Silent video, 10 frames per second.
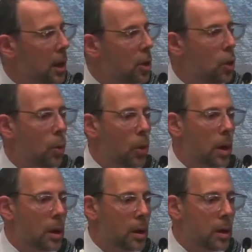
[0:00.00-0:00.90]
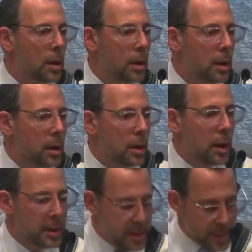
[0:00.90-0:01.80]
a core,
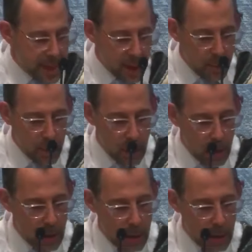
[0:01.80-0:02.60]
a stem.